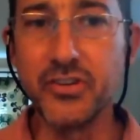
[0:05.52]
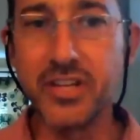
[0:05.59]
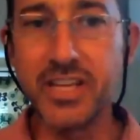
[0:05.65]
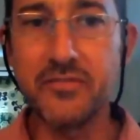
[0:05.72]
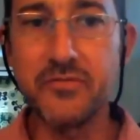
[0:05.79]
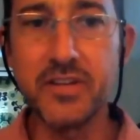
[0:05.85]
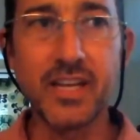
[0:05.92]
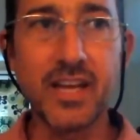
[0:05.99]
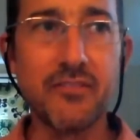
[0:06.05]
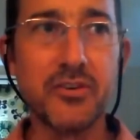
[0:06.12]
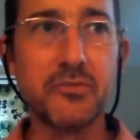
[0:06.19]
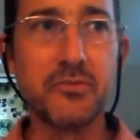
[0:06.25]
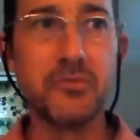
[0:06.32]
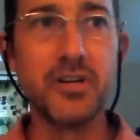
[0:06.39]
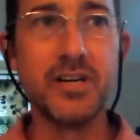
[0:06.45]
good evening,
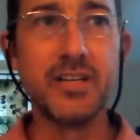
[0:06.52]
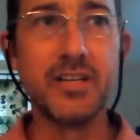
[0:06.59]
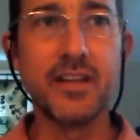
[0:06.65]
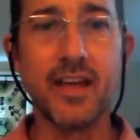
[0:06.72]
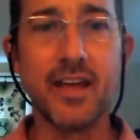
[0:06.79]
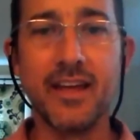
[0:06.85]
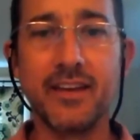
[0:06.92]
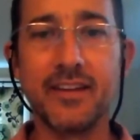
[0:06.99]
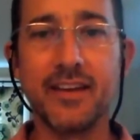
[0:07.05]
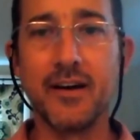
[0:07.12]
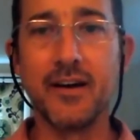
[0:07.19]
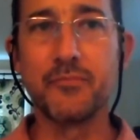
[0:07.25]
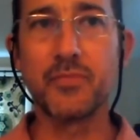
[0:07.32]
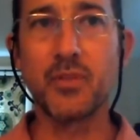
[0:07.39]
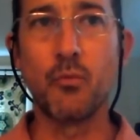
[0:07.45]
everyone, and uh,
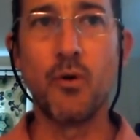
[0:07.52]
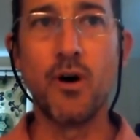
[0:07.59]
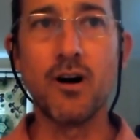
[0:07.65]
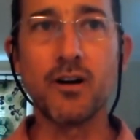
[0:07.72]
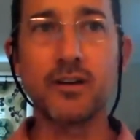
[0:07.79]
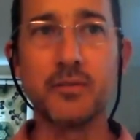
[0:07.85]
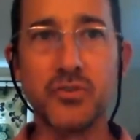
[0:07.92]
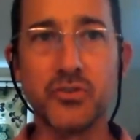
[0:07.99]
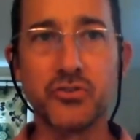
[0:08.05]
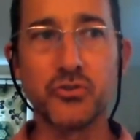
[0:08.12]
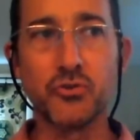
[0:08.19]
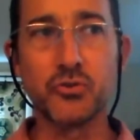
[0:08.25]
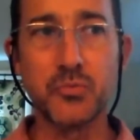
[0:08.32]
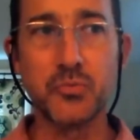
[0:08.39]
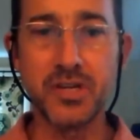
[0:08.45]
welcome to
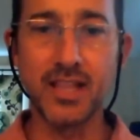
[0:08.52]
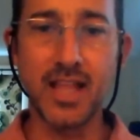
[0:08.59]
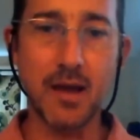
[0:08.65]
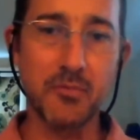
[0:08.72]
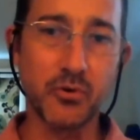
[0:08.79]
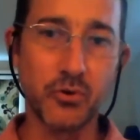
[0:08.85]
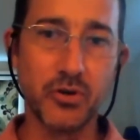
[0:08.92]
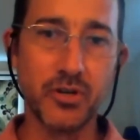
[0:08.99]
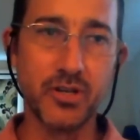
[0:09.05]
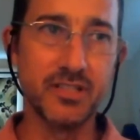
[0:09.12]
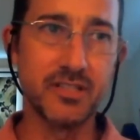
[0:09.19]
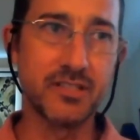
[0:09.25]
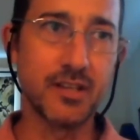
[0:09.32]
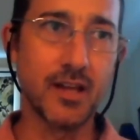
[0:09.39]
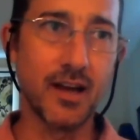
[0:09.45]
Shoals Marine
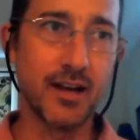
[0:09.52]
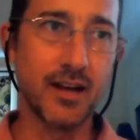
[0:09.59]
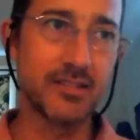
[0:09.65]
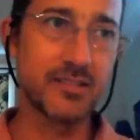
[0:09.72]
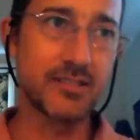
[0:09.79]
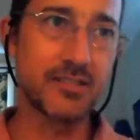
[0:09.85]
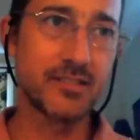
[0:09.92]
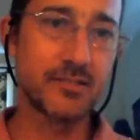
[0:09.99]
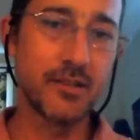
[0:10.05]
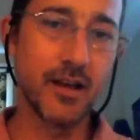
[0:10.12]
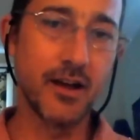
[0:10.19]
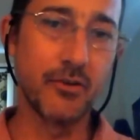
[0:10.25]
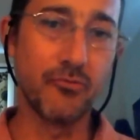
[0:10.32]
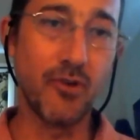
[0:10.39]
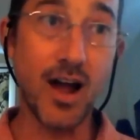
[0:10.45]
Laboratory's uh,
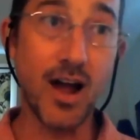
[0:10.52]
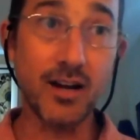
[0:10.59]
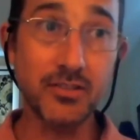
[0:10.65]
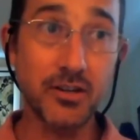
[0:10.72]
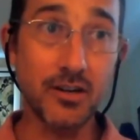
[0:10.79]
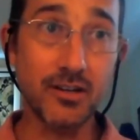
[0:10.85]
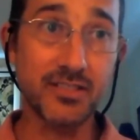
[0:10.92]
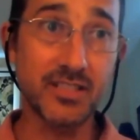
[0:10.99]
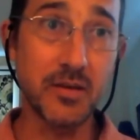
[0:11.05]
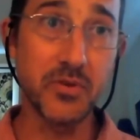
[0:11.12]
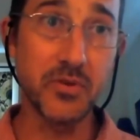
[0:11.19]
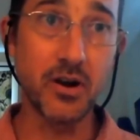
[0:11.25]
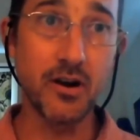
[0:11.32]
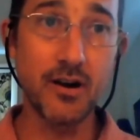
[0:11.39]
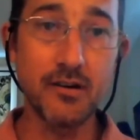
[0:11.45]
uh, Rock Talk
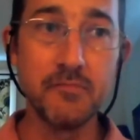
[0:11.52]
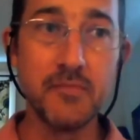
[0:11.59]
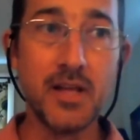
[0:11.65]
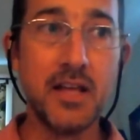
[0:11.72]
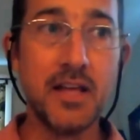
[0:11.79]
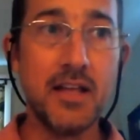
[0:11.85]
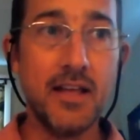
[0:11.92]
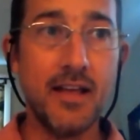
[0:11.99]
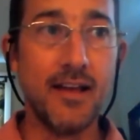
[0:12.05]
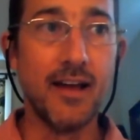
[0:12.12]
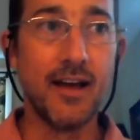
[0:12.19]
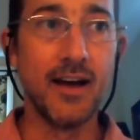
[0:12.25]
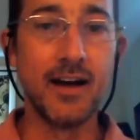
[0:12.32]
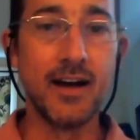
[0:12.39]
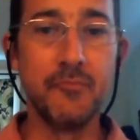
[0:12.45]
Seminar.
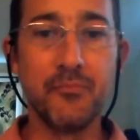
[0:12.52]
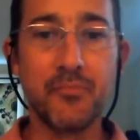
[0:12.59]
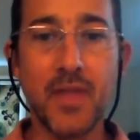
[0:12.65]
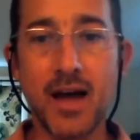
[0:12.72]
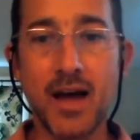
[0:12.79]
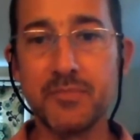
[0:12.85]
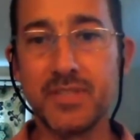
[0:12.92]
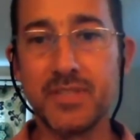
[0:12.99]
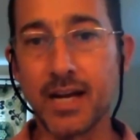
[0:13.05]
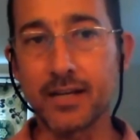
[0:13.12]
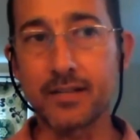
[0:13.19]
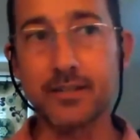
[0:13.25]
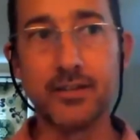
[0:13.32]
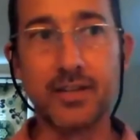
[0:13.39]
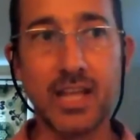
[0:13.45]
Um, I'm
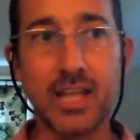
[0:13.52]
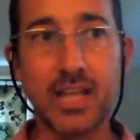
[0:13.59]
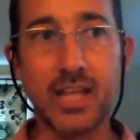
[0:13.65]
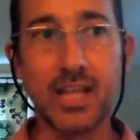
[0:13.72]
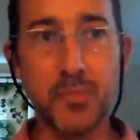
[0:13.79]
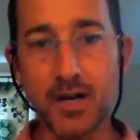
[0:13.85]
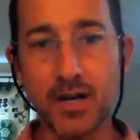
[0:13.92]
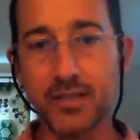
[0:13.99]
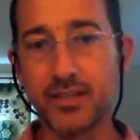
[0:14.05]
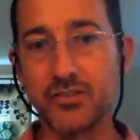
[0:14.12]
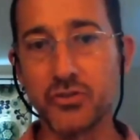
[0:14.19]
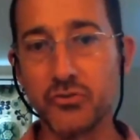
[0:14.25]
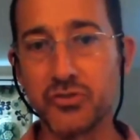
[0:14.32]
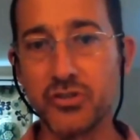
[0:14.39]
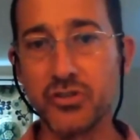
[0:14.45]
Dr. David Buck, the
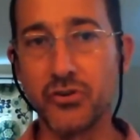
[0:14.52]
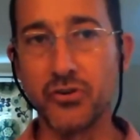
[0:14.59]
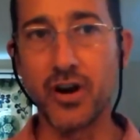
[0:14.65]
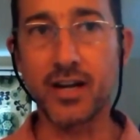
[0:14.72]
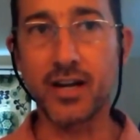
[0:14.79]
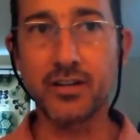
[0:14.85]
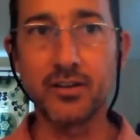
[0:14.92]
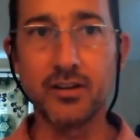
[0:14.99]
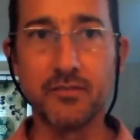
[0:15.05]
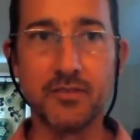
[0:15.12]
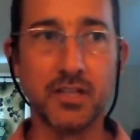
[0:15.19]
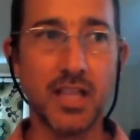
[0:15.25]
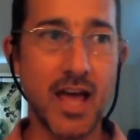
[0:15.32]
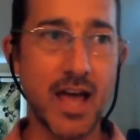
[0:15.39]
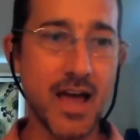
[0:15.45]
Associate Director of
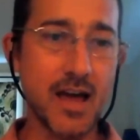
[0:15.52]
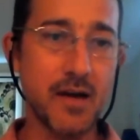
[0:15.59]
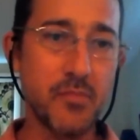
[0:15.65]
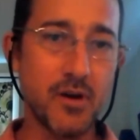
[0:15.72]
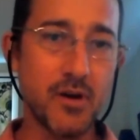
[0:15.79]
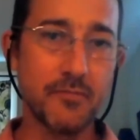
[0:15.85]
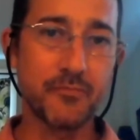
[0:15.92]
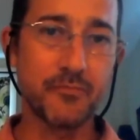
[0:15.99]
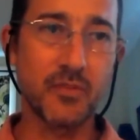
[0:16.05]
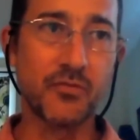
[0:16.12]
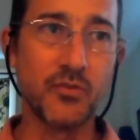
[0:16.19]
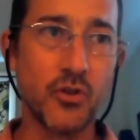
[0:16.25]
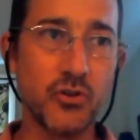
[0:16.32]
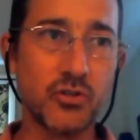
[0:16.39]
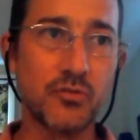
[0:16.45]
the lab.
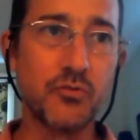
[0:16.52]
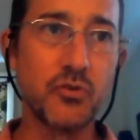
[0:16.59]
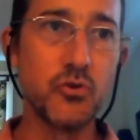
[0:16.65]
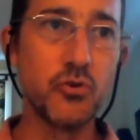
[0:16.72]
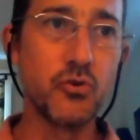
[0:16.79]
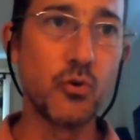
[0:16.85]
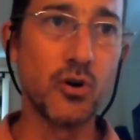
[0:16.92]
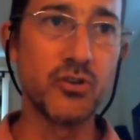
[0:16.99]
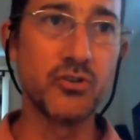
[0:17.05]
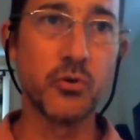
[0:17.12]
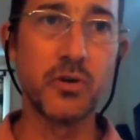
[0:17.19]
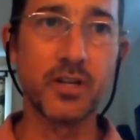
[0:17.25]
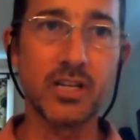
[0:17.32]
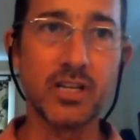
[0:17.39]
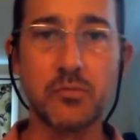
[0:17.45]
For those of you who are
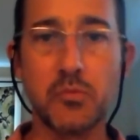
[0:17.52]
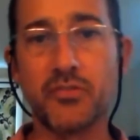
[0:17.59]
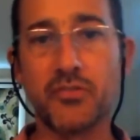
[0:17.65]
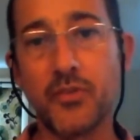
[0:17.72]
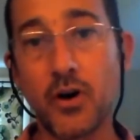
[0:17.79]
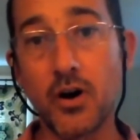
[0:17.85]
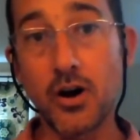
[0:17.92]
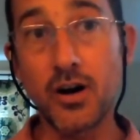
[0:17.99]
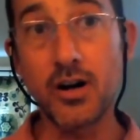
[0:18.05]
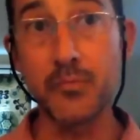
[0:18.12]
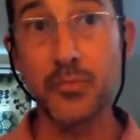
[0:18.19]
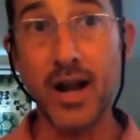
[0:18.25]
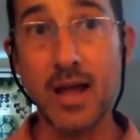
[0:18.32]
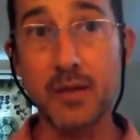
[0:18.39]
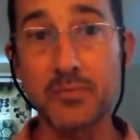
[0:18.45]
joining us from afar
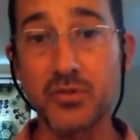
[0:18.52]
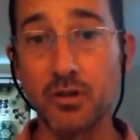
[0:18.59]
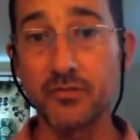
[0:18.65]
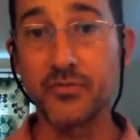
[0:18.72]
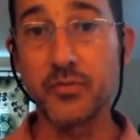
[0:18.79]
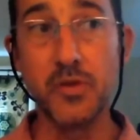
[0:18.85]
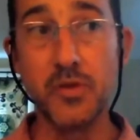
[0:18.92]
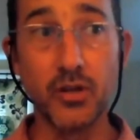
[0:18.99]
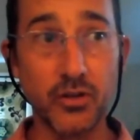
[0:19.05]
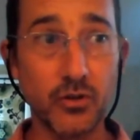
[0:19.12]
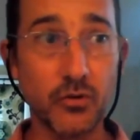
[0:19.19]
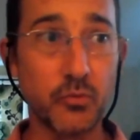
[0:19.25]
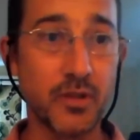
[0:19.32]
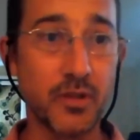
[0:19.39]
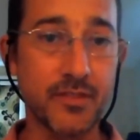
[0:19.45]
and perhaps aren't
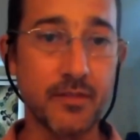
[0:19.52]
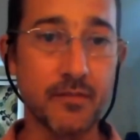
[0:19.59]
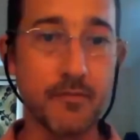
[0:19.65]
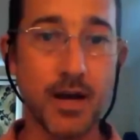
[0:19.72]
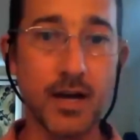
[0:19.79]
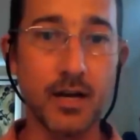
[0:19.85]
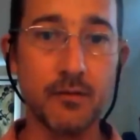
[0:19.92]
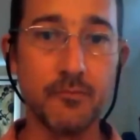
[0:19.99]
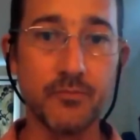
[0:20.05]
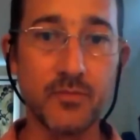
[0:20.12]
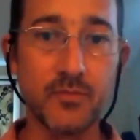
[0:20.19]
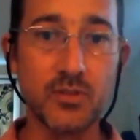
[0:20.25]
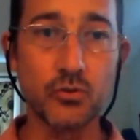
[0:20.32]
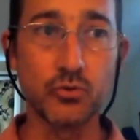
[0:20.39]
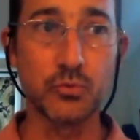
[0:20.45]
familiar with um,
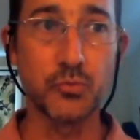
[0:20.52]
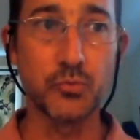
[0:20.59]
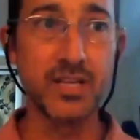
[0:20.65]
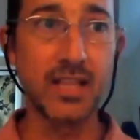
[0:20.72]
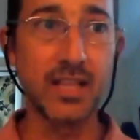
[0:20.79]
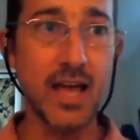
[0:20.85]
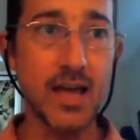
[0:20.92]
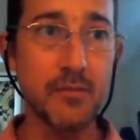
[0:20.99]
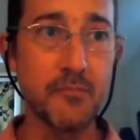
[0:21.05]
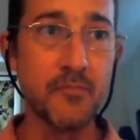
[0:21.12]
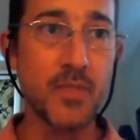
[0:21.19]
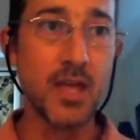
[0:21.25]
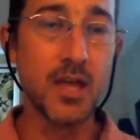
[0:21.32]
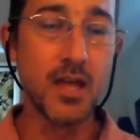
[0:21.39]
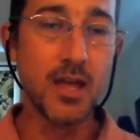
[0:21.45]
Shoals Marine
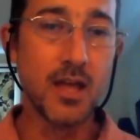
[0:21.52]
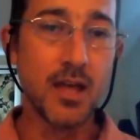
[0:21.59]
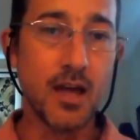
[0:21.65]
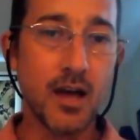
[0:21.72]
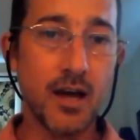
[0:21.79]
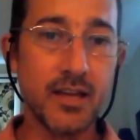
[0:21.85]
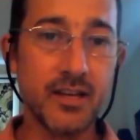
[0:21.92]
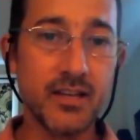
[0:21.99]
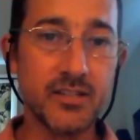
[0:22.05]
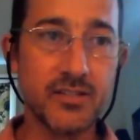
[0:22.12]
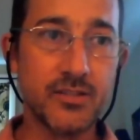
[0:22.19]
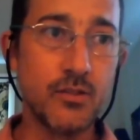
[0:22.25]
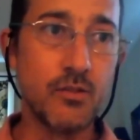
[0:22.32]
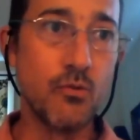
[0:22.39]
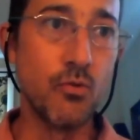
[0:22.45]
Lab, uh, it
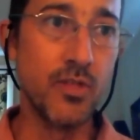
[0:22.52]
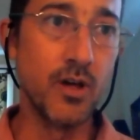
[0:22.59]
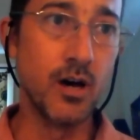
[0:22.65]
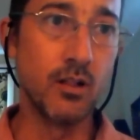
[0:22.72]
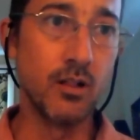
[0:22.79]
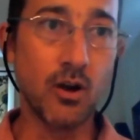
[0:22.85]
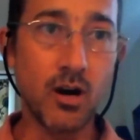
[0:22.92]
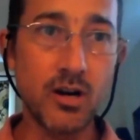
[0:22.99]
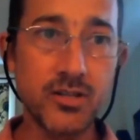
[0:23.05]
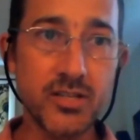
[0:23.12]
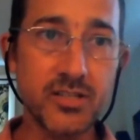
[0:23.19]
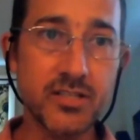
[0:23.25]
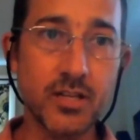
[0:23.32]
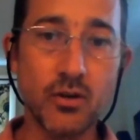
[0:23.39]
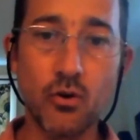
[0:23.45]
is the
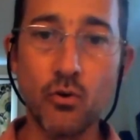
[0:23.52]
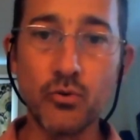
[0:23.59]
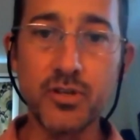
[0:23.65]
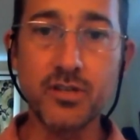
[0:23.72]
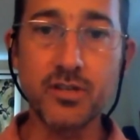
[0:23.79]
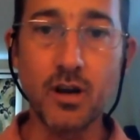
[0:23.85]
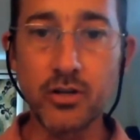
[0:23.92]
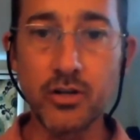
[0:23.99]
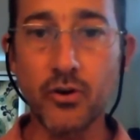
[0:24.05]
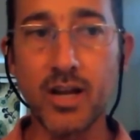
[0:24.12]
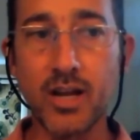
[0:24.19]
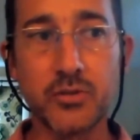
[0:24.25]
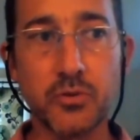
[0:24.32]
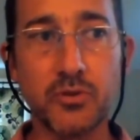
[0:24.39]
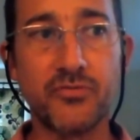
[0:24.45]
largest and oldest
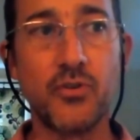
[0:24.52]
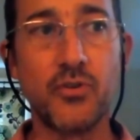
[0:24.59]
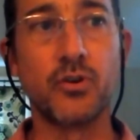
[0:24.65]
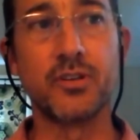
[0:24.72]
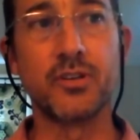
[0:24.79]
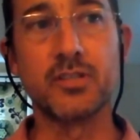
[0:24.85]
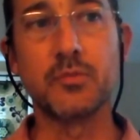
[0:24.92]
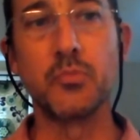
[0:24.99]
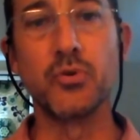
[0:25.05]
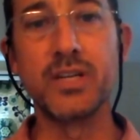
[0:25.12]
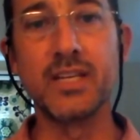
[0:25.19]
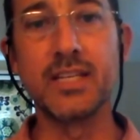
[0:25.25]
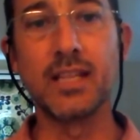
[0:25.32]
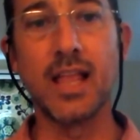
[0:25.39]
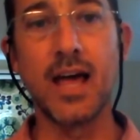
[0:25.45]
undergraduate-focused
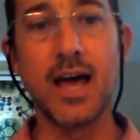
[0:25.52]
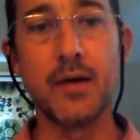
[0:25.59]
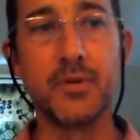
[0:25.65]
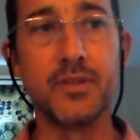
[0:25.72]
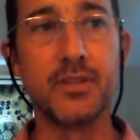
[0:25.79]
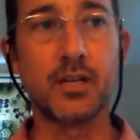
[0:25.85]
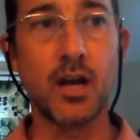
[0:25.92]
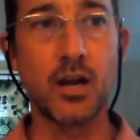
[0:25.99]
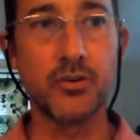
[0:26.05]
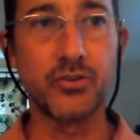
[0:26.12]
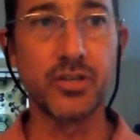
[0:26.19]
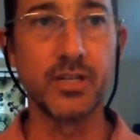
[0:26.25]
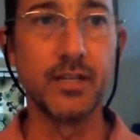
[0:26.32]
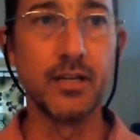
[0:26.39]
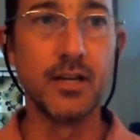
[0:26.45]
marine lab in the
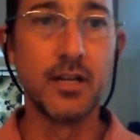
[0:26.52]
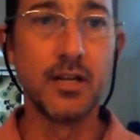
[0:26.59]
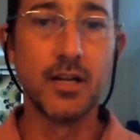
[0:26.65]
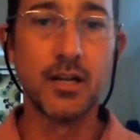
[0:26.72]
country.